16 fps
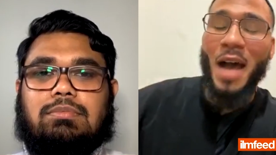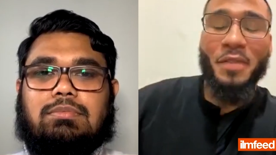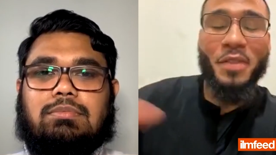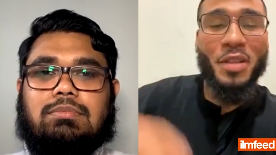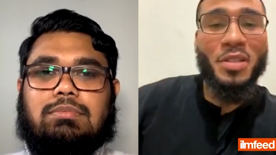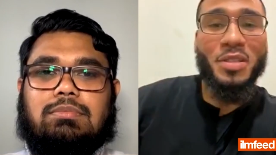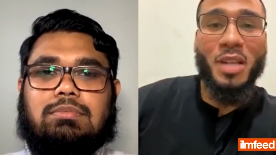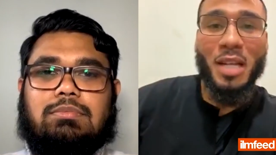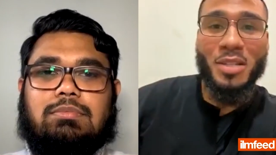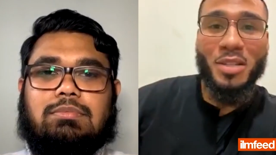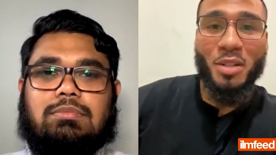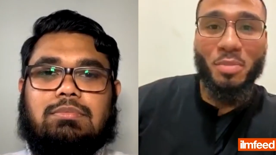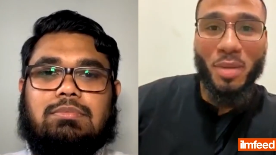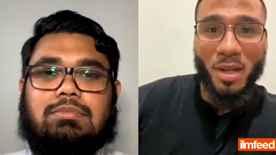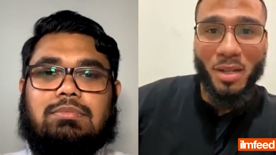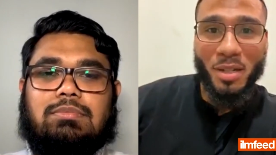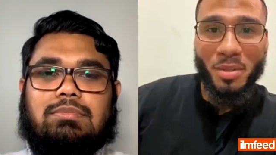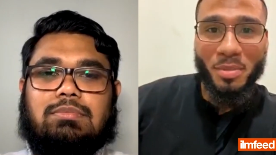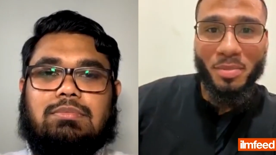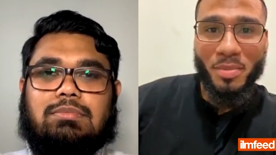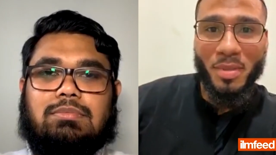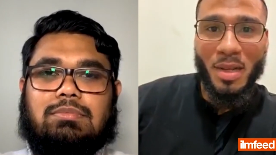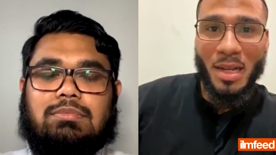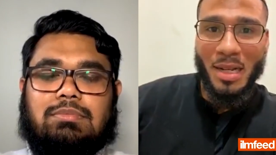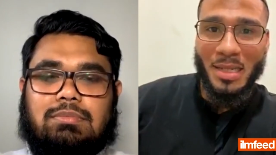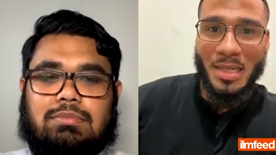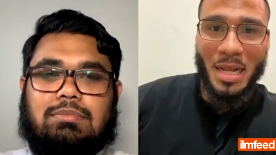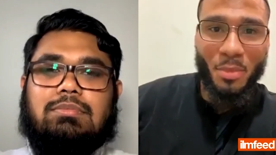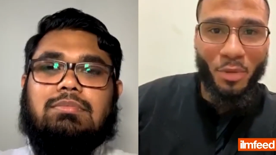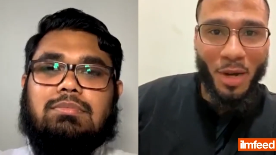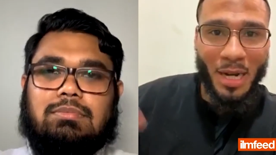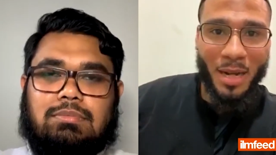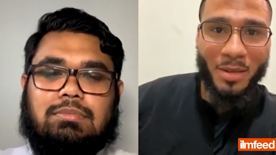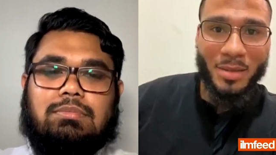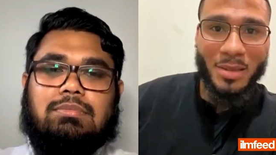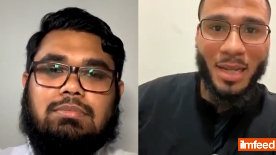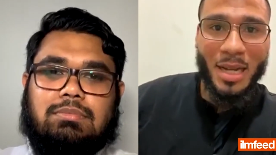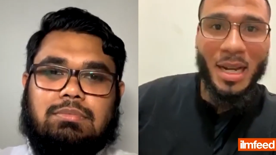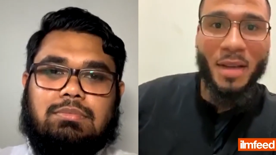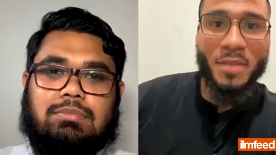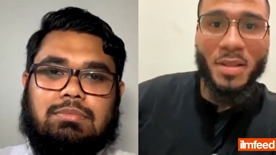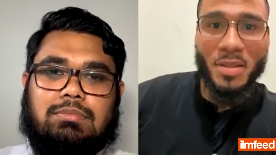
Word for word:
Speaker 1: after Salat al-Maghrib, because I prayed outside